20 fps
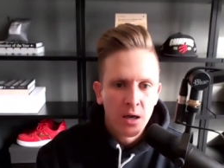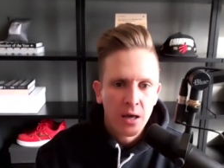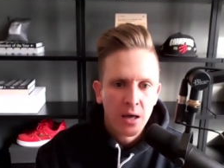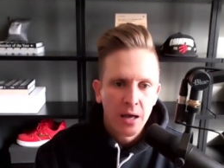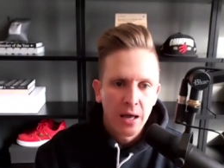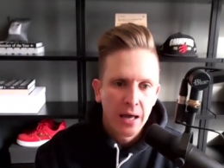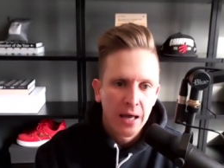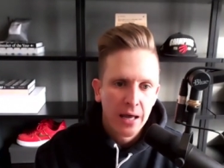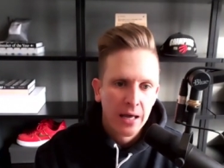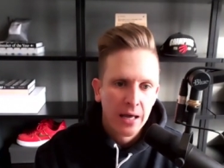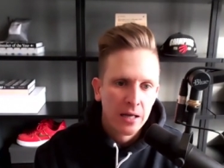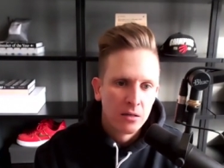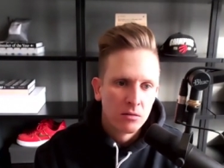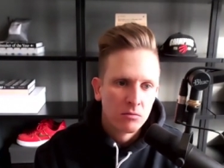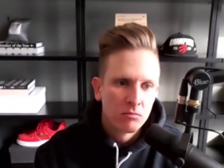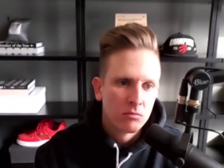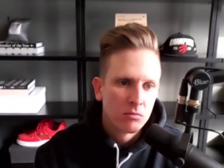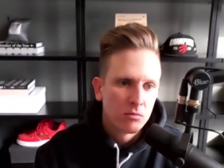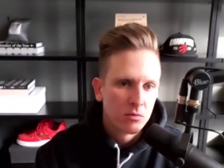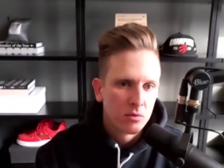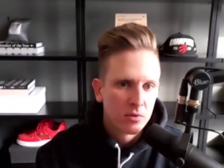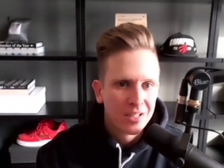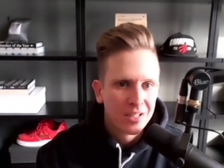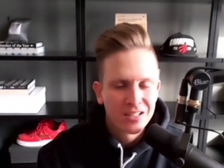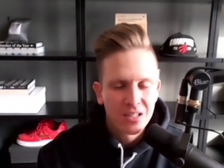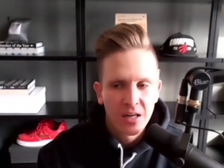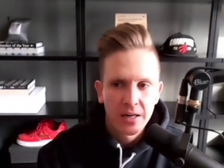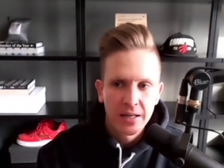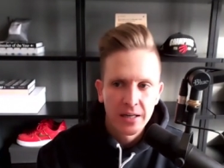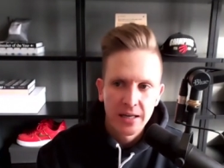and this
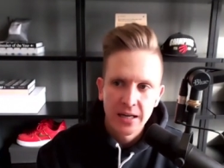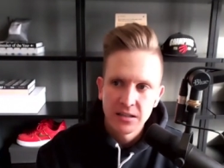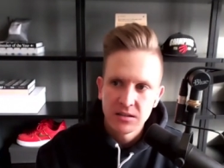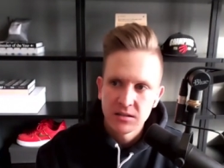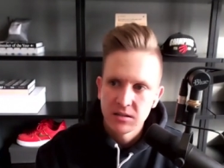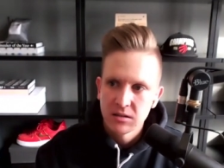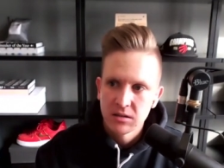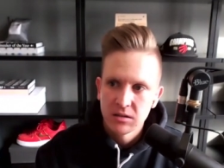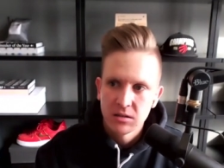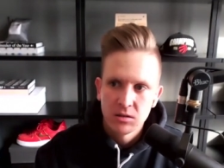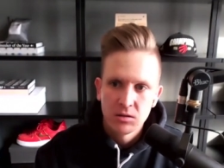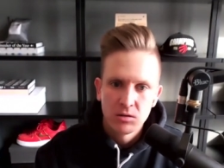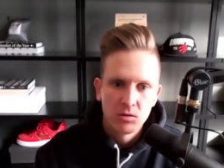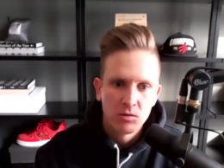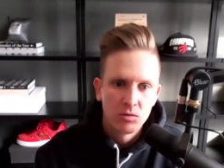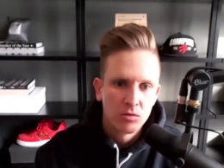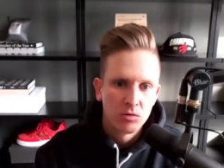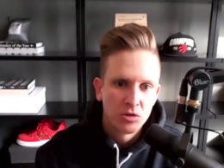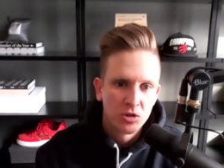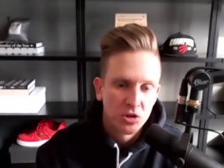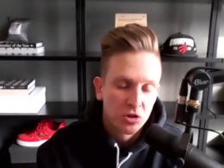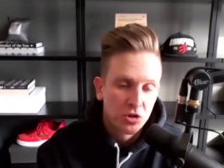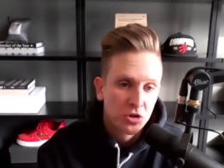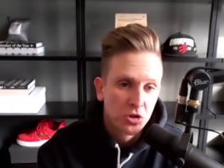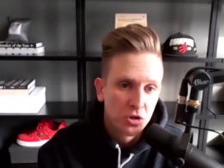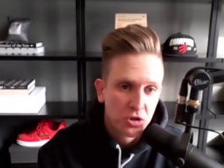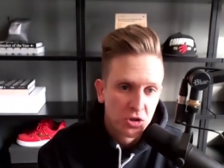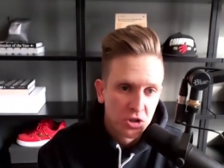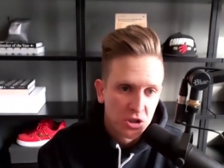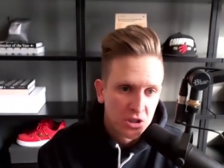kind of gets into just
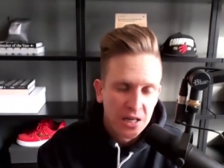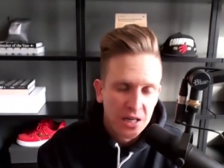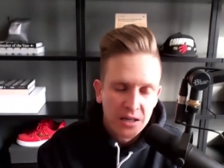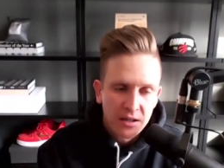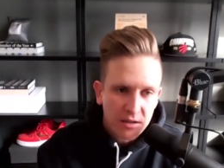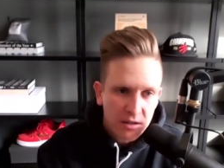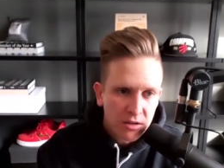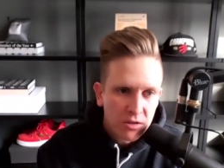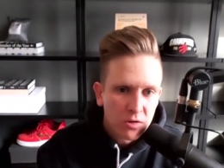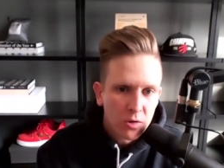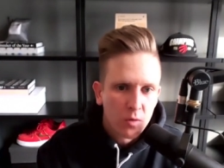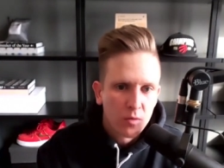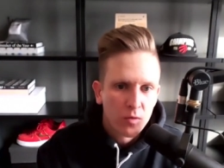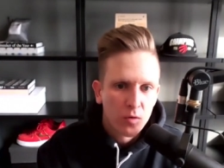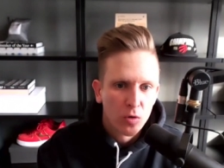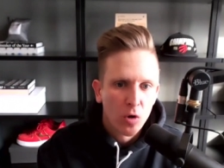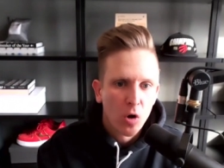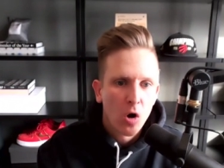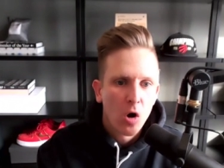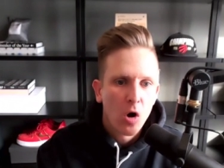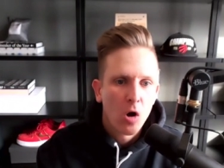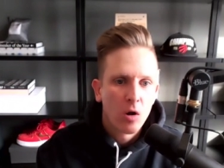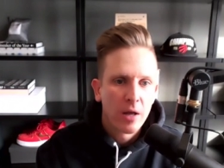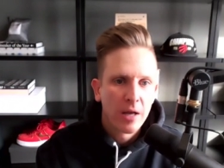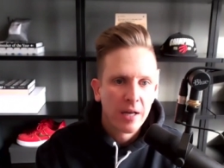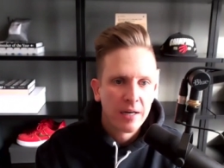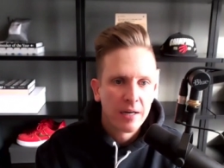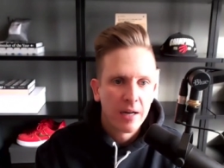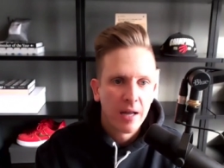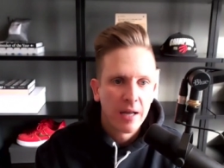church attendance overall
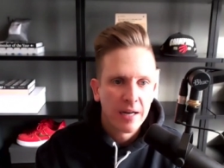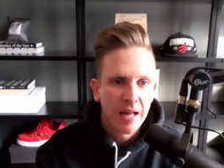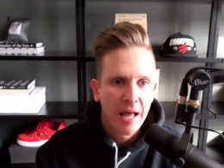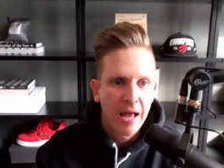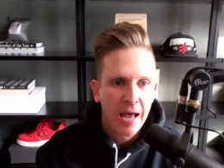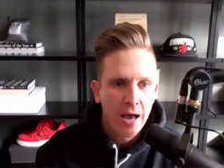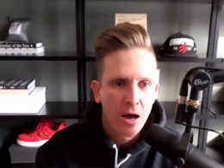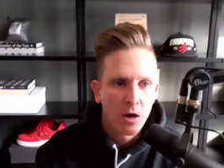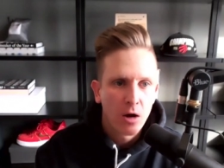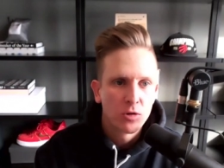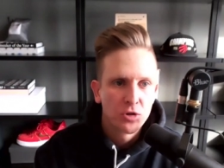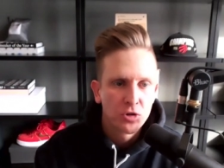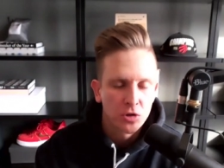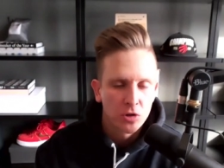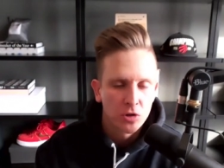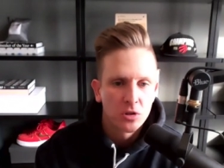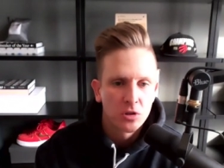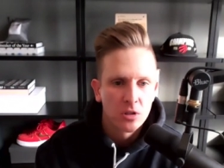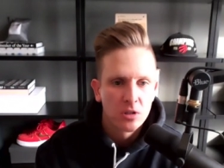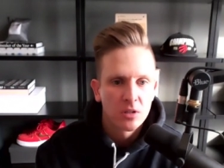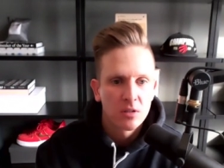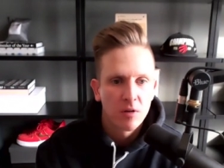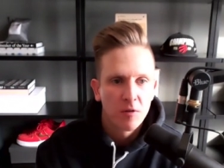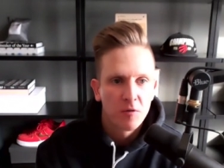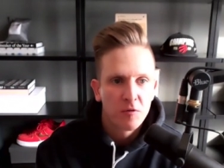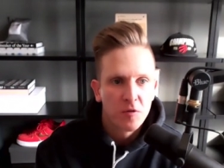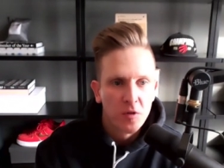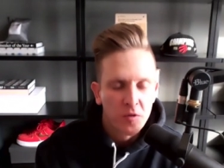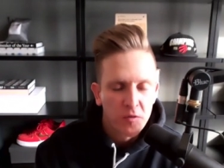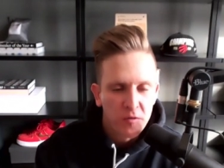and and how churches
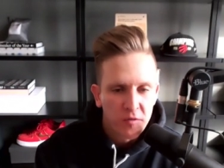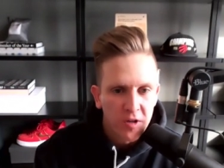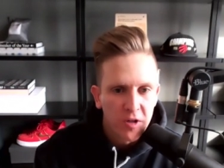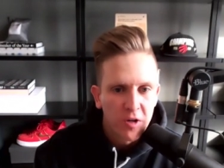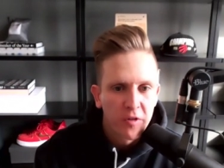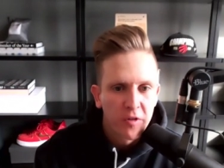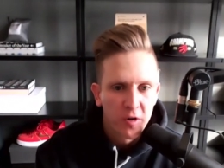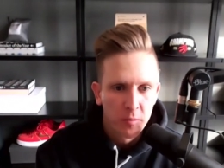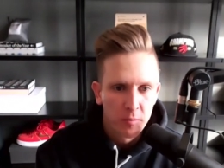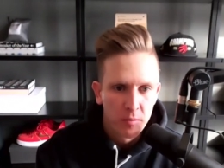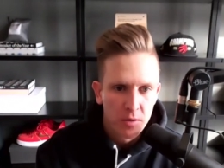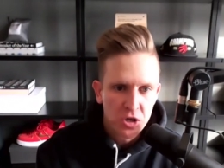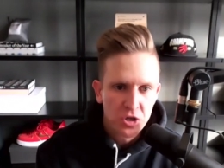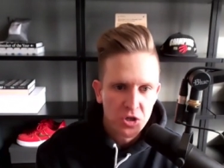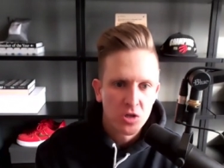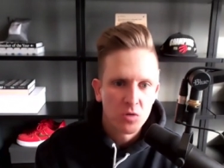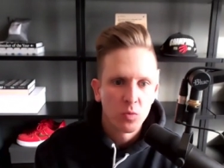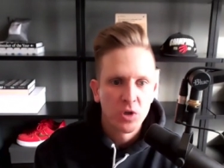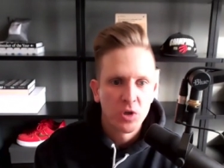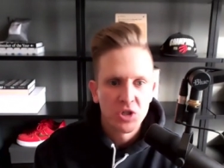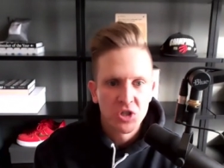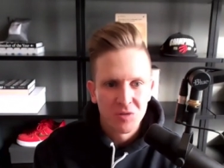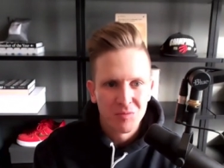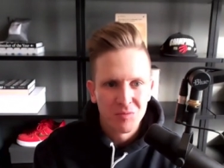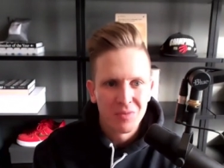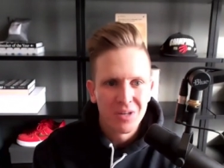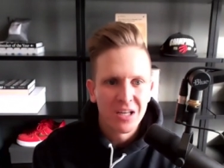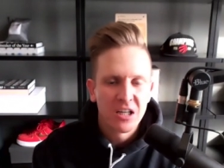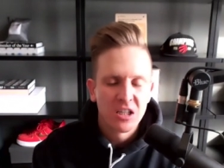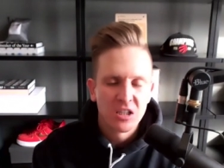fulfill their mission, which to
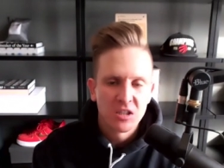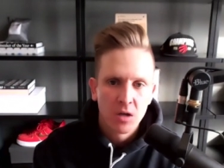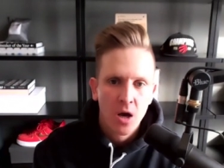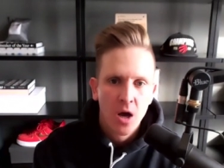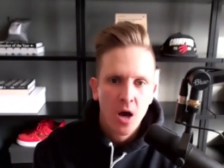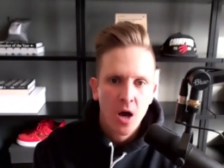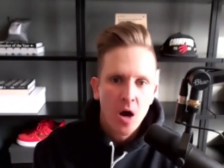me is